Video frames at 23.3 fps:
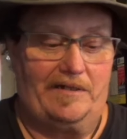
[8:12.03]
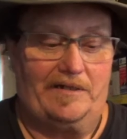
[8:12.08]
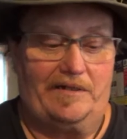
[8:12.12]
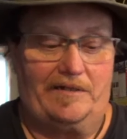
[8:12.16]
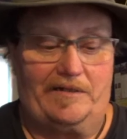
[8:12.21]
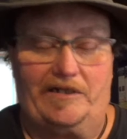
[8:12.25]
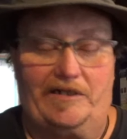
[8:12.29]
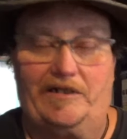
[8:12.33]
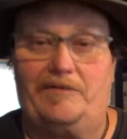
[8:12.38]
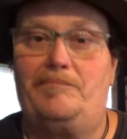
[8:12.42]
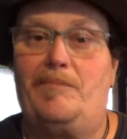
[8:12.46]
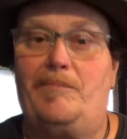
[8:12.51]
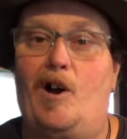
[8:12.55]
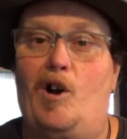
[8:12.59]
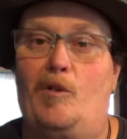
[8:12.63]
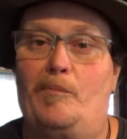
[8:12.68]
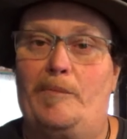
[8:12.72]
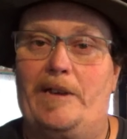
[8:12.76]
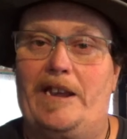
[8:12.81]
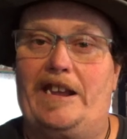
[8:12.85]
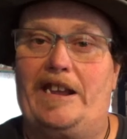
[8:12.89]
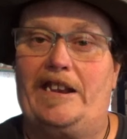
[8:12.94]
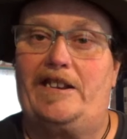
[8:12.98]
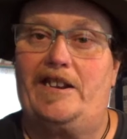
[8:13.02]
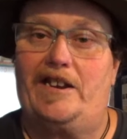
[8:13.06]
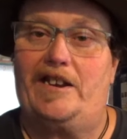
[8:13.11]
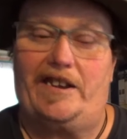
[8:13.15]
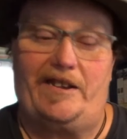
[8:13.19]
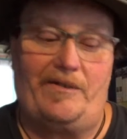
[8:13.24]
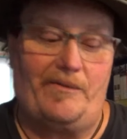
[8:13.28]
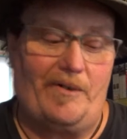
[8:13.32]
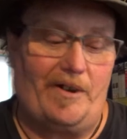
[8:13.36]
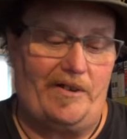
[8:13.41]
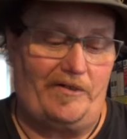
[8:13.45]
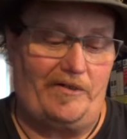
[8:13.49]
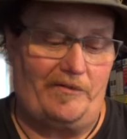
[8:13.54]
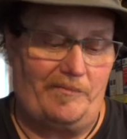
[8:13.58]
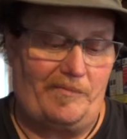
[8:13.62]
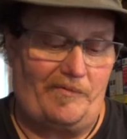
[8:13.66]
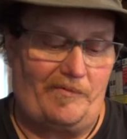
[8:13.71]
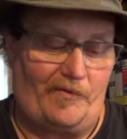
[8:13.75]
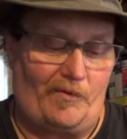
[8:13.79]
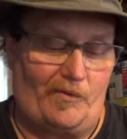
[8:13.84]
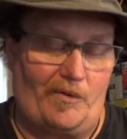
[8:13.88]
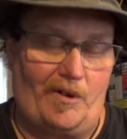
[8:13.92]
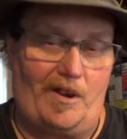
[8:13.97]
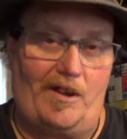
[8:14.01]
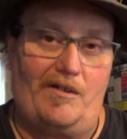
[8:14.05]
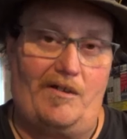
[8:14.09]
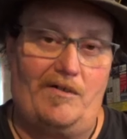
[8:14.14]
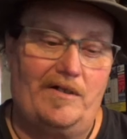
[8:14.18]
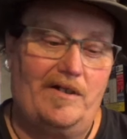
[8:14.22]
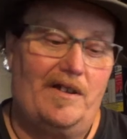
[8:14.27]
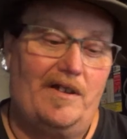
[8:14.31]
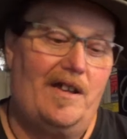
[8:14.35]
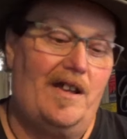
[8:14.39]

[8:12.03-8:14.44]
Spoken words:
good balmy Kentucky weather before long.